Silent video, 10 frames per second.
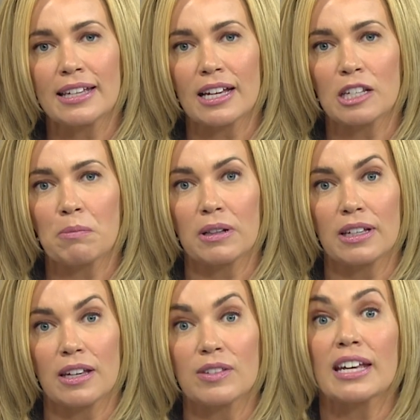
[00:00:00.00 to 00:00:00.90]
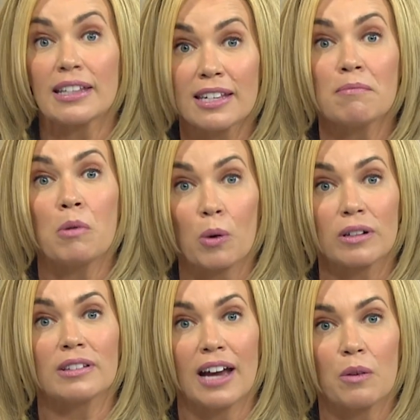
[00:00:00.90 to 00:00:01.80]
guest believes it's
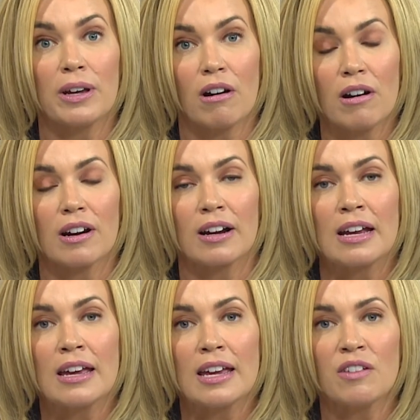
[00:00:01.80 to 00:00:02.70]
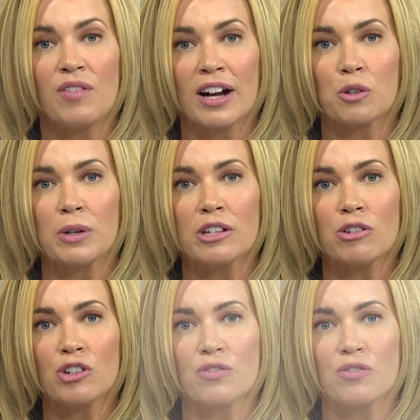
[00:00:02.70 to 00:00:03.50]
important that we are. In fact, research